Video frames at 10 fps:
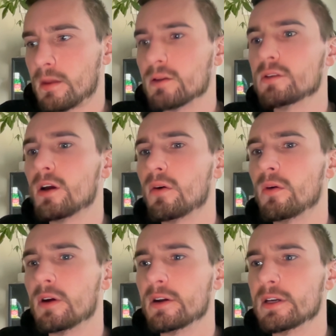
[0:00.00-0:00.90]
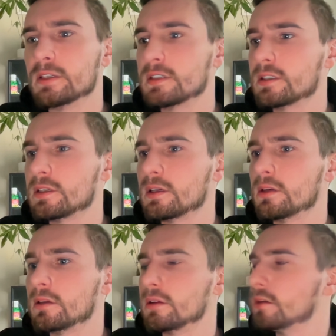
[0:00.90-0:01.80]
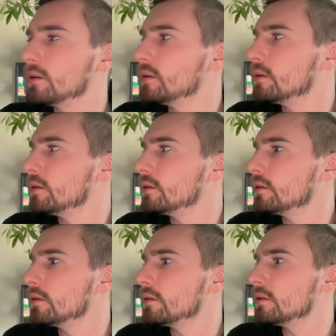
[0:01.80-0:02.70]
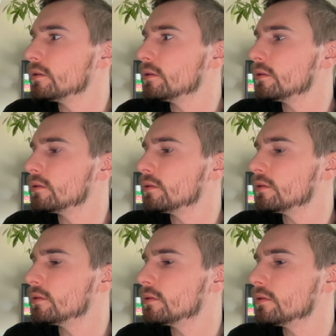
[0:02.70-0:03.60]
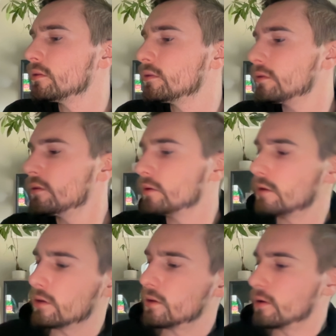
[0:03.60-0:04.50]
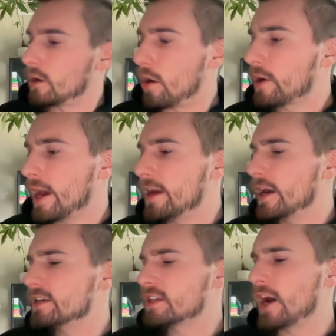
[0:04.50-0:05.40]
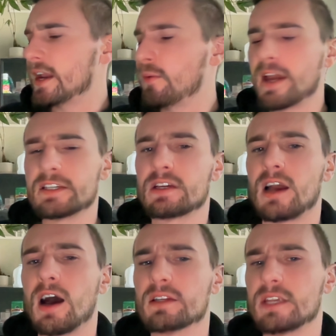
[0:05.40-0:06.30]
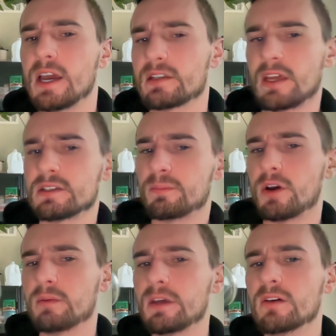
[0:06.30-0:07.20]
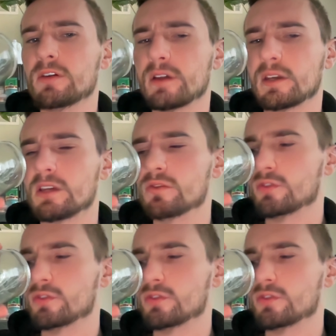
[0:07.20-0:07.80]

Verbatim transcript: No worries. Story, I already made a follow-up regarding with this one, okay? Okay. Is there any way to contact that department, or like, can you